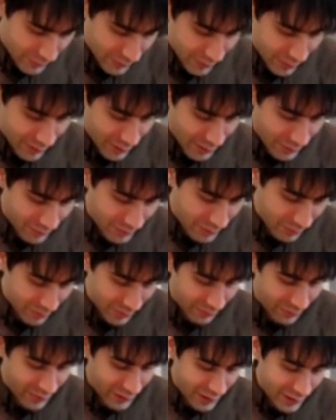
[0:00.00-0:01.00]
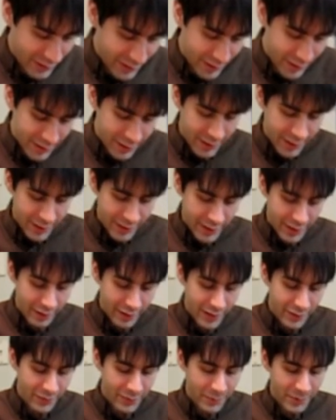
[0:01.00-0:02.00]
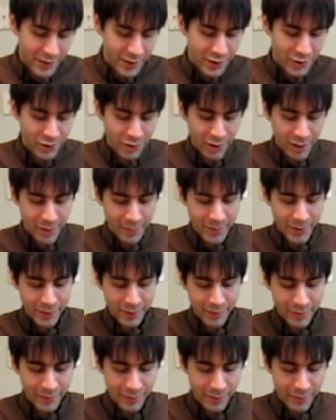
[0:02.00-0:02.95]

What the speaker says: So that's probably fine. Now, even with a strop,